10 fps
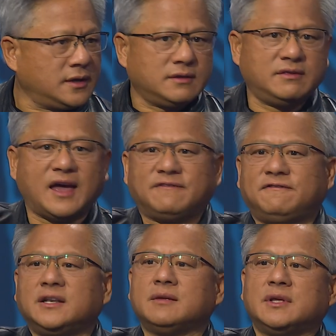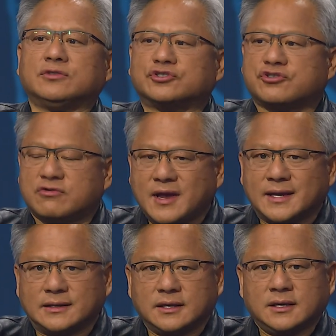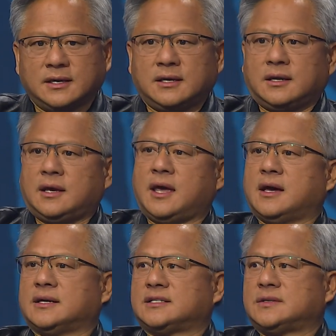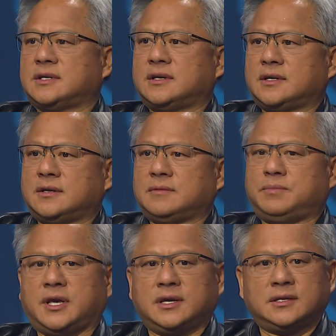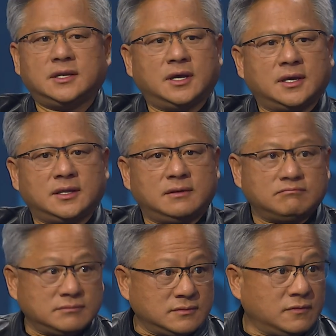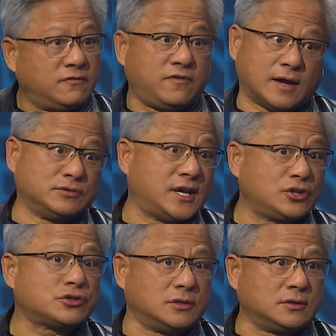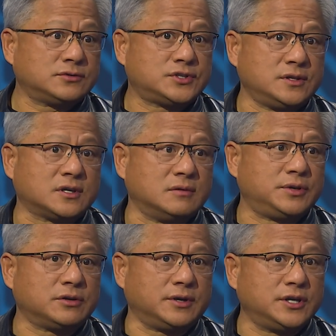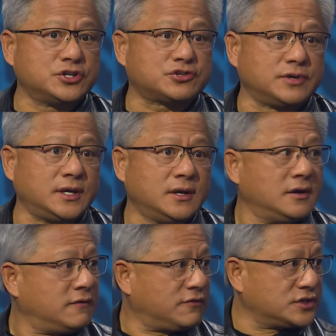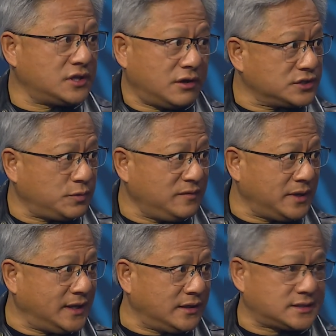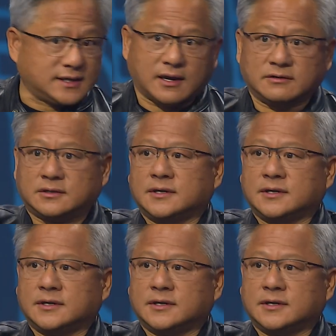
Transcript: That fundamental trend has been foundational to the computer industry for as long as we've been in it together.